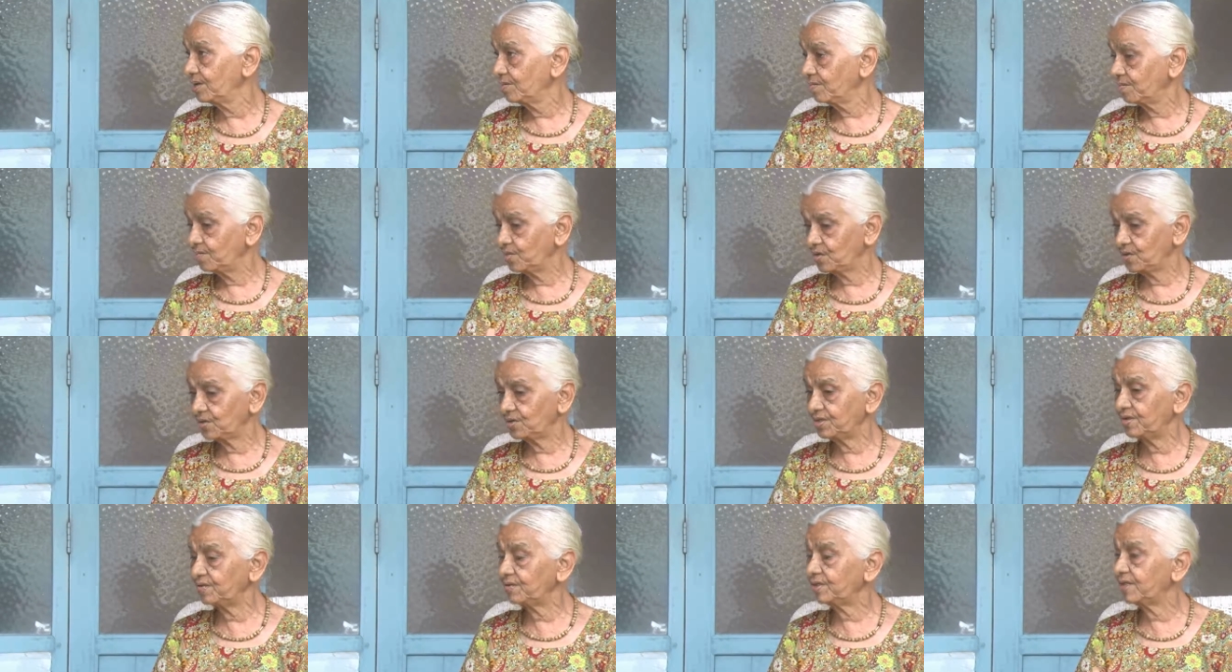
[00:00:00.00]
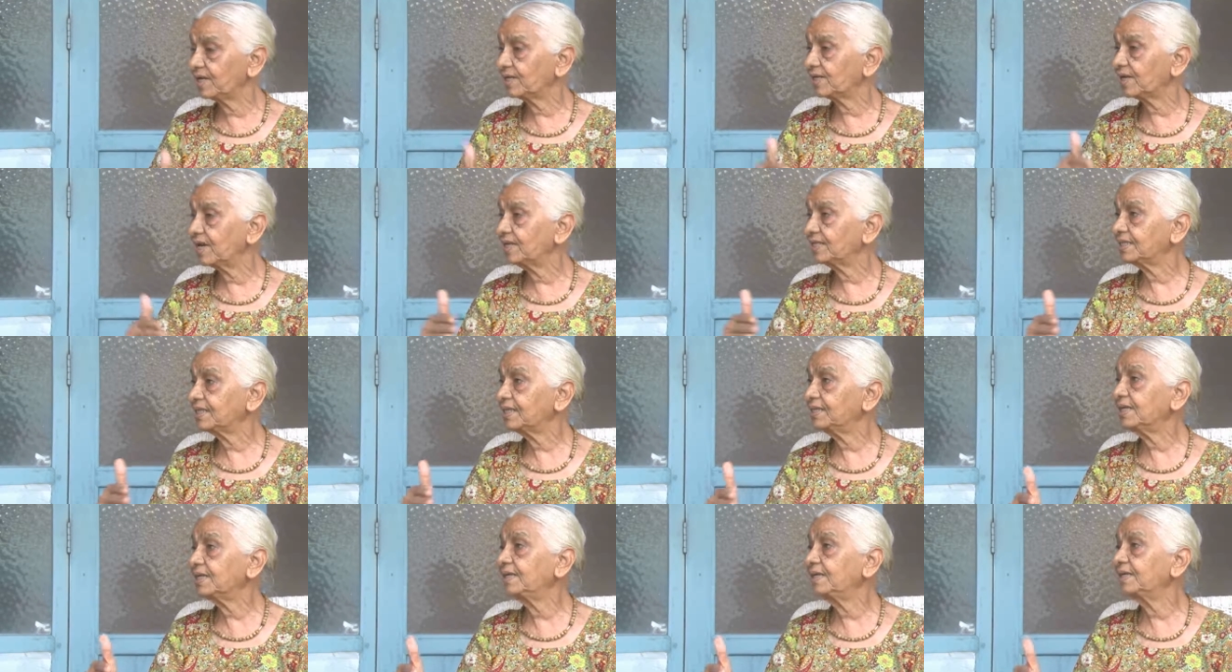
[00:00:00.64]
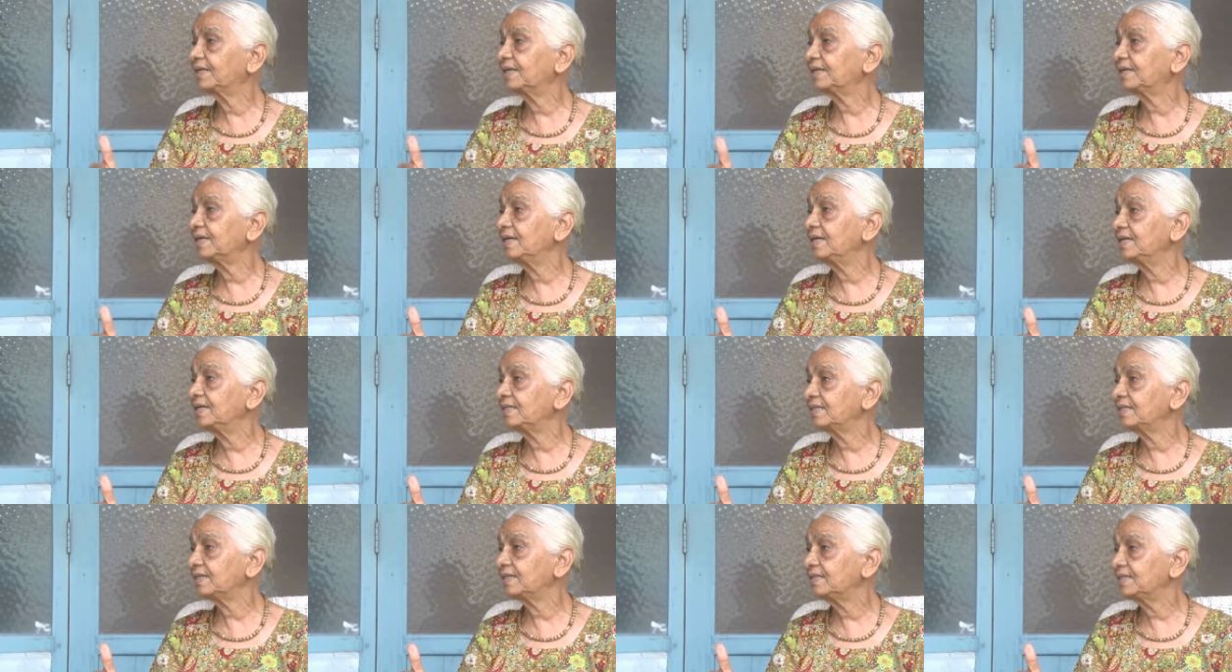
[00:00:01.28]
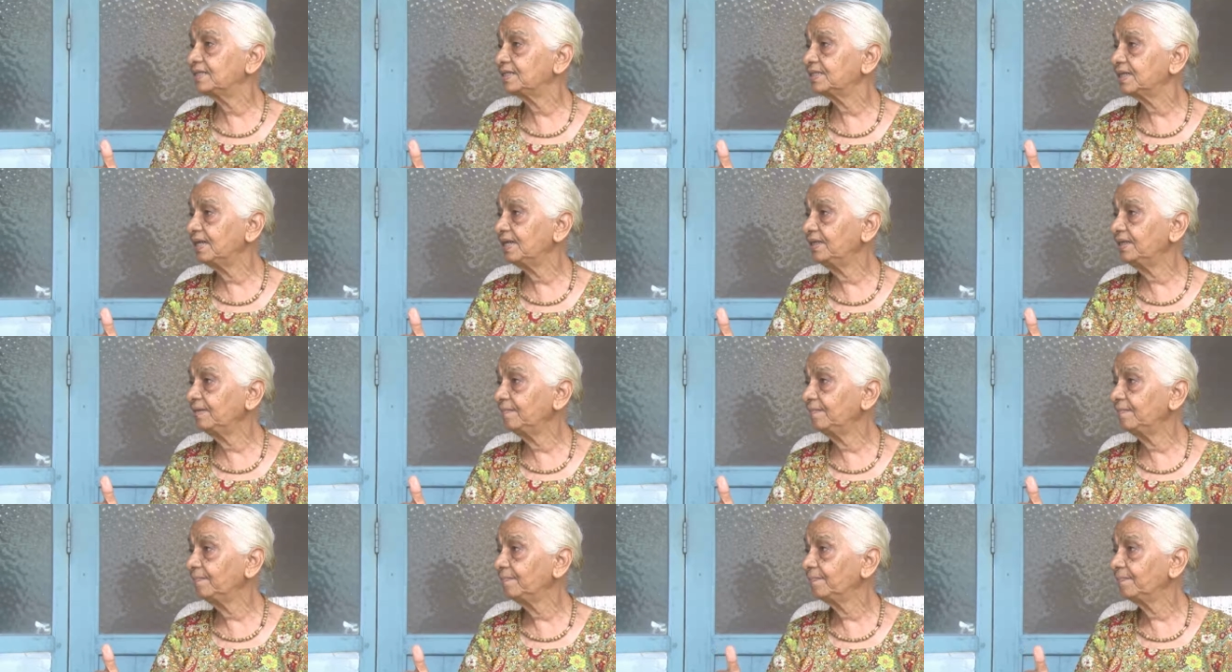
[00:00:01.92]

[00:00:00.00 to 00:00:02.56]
Because the classes are increasing,